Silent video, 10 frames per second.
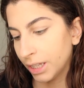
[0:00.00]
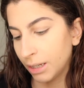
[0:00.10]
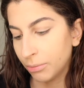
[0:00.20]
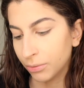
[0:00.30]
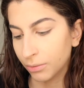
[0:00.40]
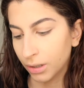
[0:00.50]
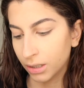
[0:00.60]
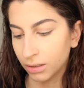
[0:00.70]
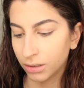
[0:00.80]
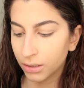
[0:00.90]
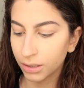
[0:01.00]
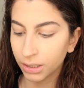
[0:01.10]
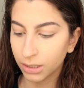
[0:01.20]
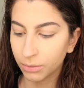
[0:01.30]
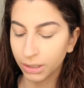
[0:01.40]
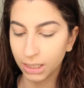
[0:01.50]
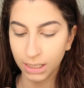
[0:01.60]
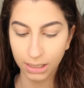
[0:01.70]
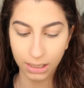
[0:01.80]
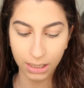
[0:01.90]
a bronzer. This one
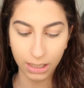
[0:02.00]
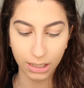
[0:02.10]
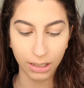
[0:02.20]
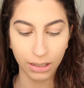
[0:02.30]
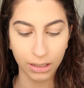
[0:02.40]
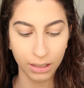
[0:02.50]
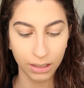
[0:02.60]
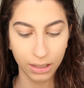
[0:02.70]
is the